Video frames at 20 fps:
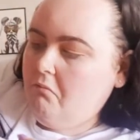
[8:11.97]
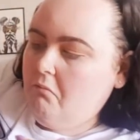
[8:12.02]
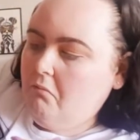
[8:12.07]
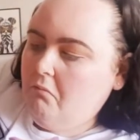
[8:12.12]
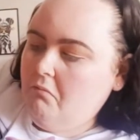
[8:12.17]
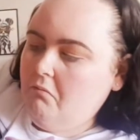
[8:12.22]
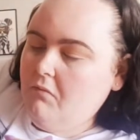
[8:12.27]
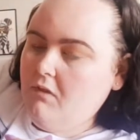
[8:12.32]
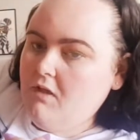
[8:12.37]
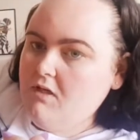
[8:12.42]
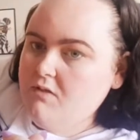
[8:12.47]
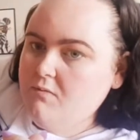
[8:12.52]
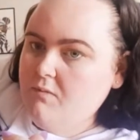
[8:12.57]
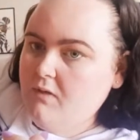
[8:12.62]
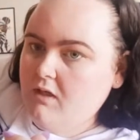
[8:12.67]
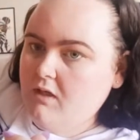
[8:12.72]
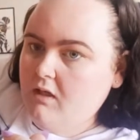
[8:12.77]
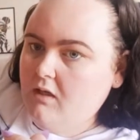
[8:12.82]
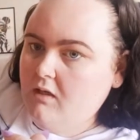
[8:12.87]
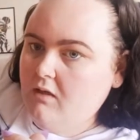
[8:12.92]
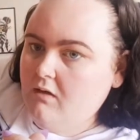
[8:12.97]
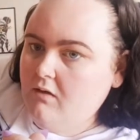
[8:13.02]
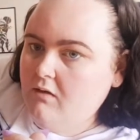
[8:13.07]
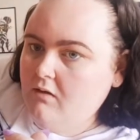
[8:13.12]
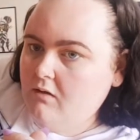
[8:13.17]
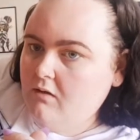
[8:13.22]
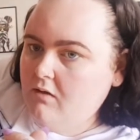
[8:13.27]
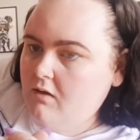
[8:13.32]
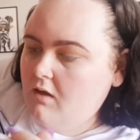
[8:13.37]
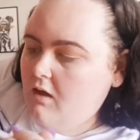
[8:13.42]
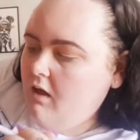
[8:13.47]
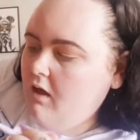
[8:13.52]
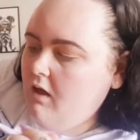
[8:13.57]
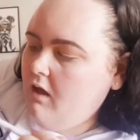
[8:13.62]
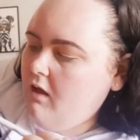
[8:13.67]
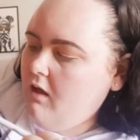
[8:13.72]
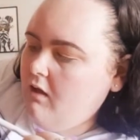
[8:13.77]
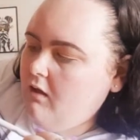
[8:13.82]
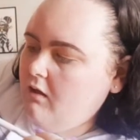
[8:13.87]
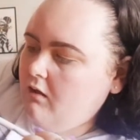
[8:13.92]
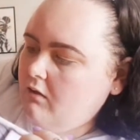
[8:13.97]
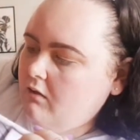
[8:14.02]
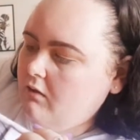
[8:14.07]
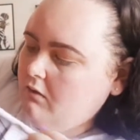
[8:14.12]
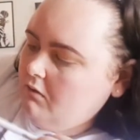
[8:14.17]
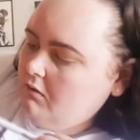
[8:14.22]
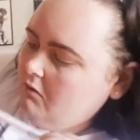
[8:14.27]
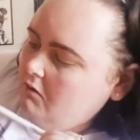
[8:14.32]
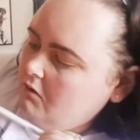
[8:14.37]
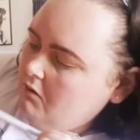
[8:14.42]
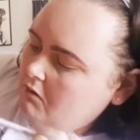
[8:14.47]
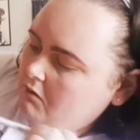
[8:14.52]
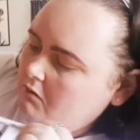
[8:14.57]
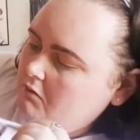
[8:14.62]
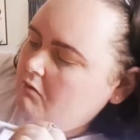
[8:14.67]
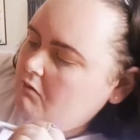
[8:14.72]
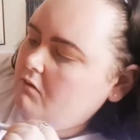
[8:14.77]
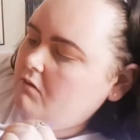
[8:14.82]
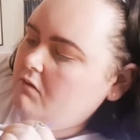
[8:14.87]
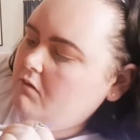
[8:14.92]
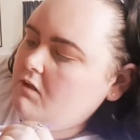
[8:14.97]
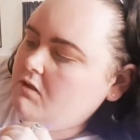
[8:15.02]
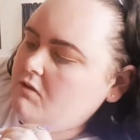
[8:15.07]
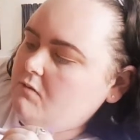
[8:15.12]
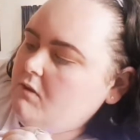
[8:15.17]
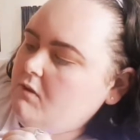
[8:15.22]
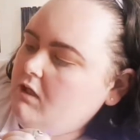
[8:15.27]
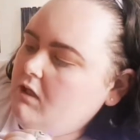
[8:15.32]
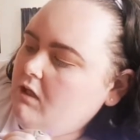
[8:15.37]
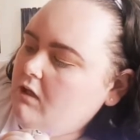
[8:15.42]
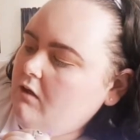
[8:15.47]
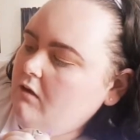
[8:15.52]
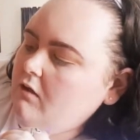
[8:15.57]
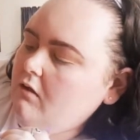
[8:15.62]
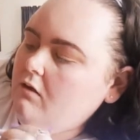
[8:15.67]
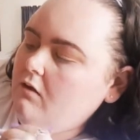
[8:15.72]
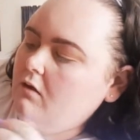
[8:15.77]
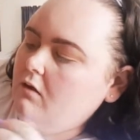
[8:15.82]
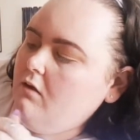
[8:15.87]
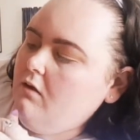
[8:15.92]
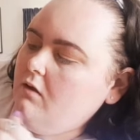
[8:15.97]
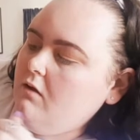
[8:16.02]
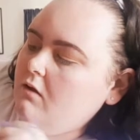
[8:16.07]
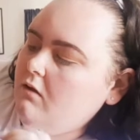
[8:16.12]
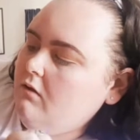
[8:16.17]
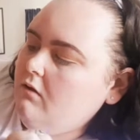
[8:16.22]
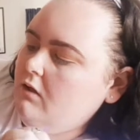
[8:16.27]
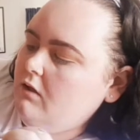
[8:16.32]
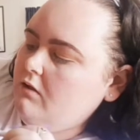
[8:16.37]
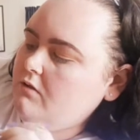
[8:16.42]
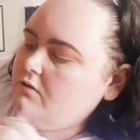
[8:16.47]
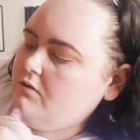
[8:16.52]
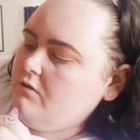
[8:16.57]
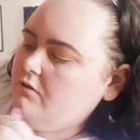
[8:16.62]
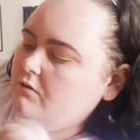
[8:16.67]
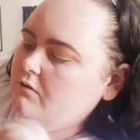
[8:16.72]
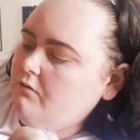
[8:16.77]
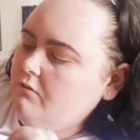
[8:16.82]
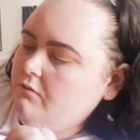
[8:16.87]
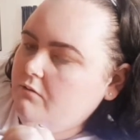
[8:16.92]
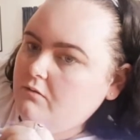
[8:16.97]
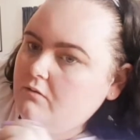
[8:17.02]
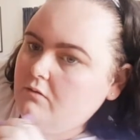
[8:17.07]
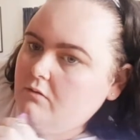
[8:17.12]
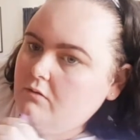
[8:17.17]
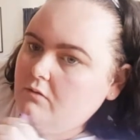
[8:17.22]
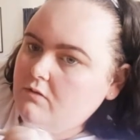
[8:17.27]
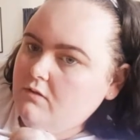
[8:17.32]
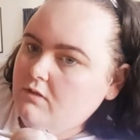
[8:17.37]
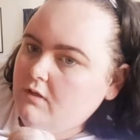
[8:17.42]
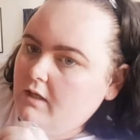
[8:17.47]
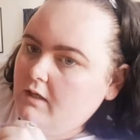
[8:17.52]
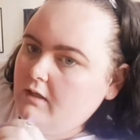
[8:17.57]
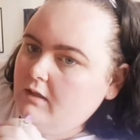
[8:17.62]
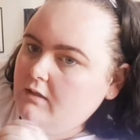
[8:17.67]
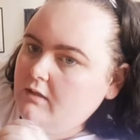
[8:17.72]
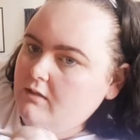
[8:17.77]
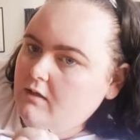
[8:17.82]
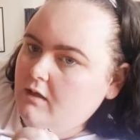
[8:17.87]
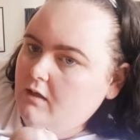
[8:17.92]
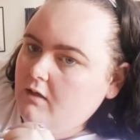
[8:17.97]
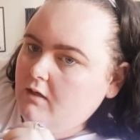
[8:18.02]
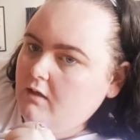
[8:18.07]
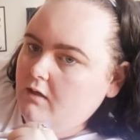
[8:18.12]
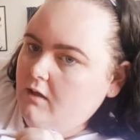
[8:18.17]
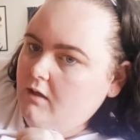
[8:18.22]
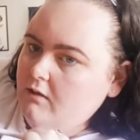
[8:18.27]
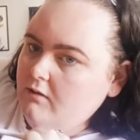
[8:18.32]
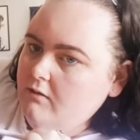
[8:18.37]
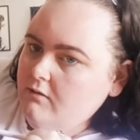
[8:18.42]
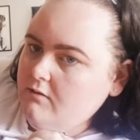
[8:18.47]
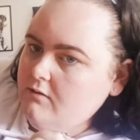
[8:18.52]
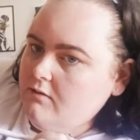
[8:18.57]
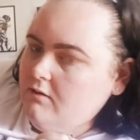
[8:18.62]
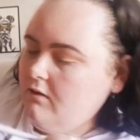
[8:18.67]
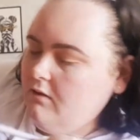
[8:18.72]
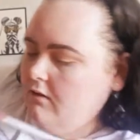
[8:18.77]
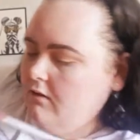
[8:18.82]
this one here and this one here, these two slightly darker colors.